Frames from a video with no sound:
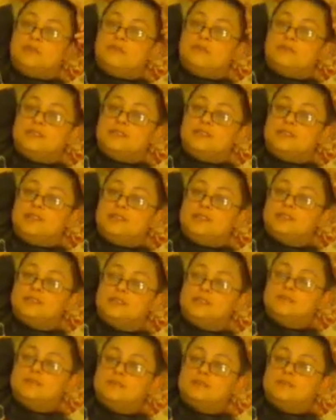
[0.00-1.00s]
of the list,
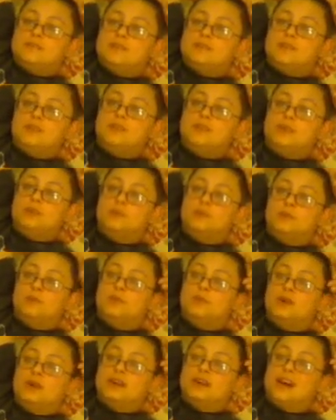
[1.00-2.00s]
our number
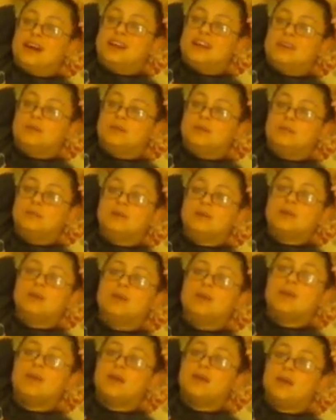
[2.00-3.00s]
one item,
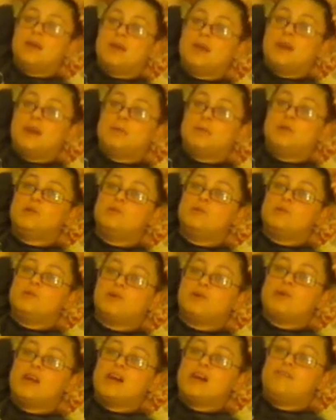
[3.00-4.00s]
camo
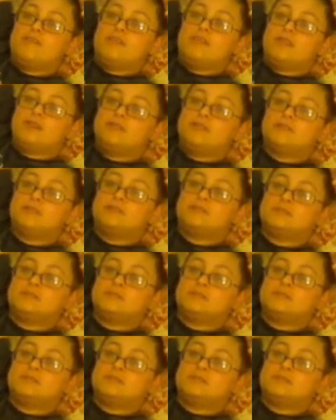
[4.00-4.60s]
craft felt.